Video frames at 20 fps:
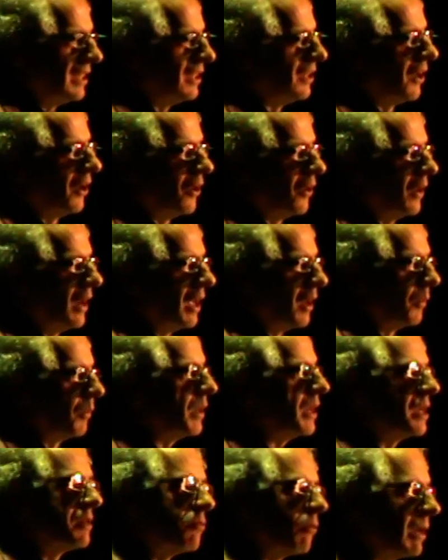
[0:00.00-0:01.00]
you know,
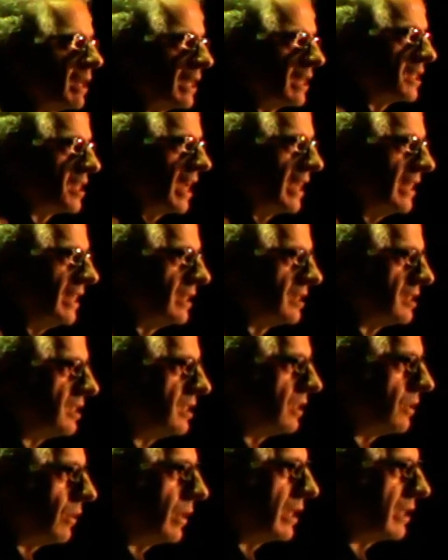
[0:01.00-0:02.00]
we didn't really take it
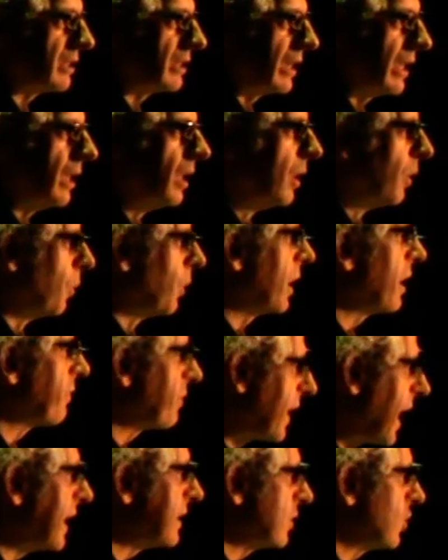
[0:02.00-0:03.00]
seriously. Well,
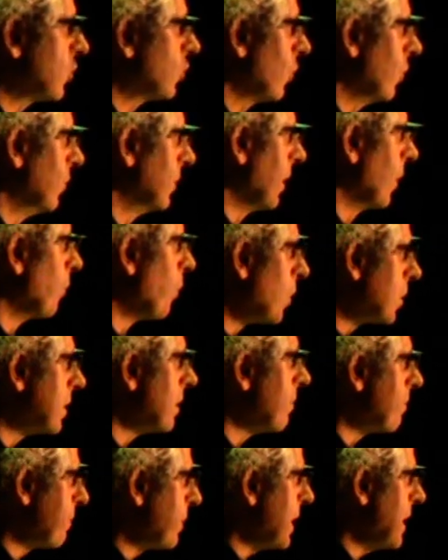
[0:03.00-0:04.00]
if that's true, there
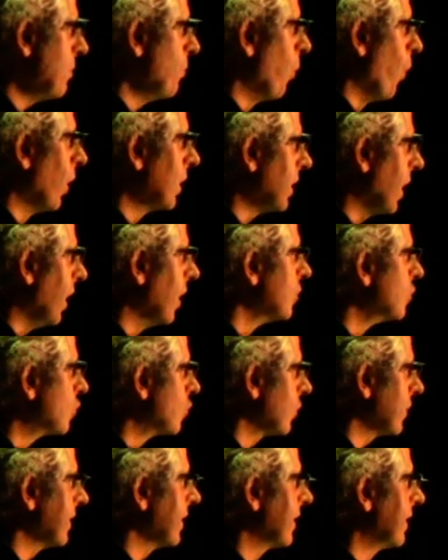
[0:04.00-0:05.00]
wouldn't be
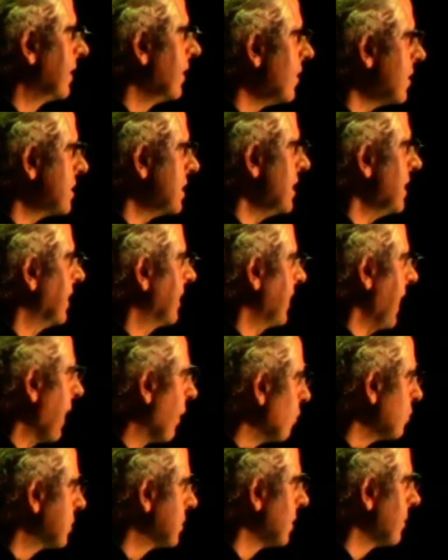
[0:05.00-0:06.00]

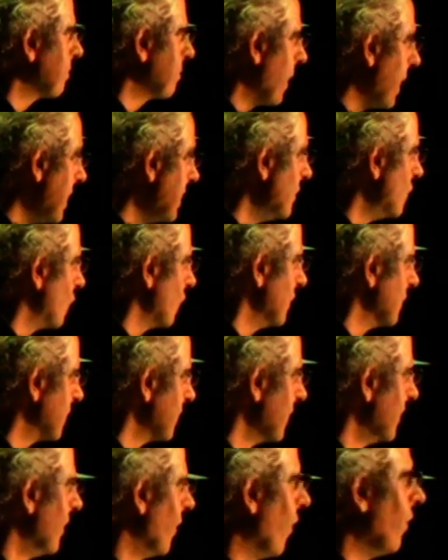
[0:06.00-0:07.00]
130,000
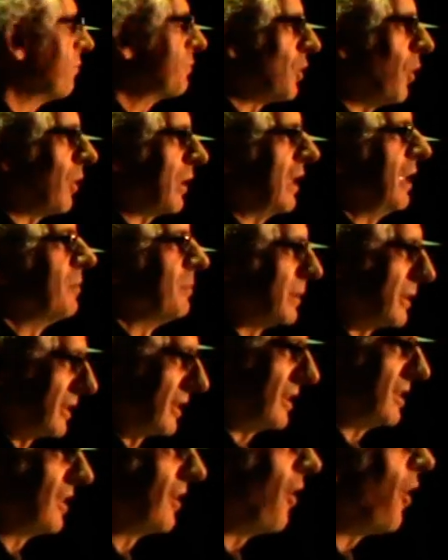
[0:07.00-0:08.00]
pages of
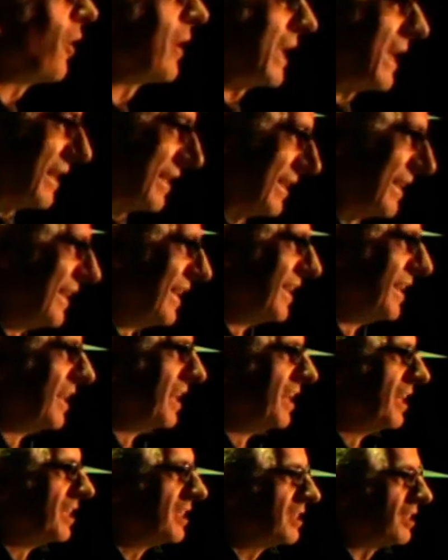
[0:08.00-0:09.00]
documents on it.
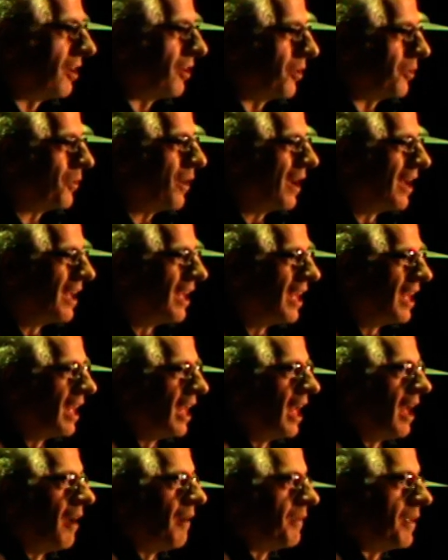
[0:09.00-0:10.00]
So
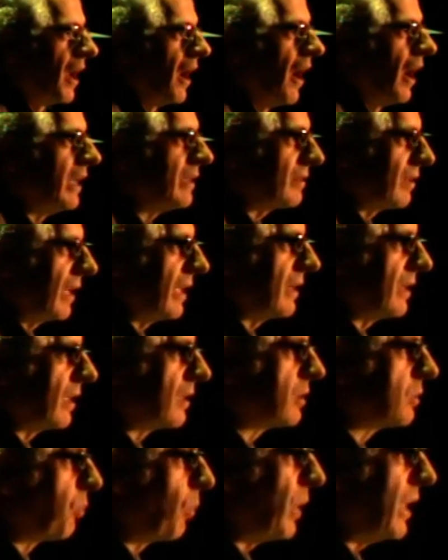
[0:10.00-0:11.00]
I think
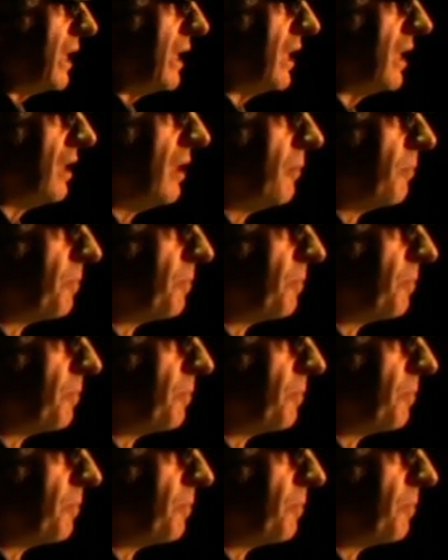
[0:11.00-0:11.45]
this week,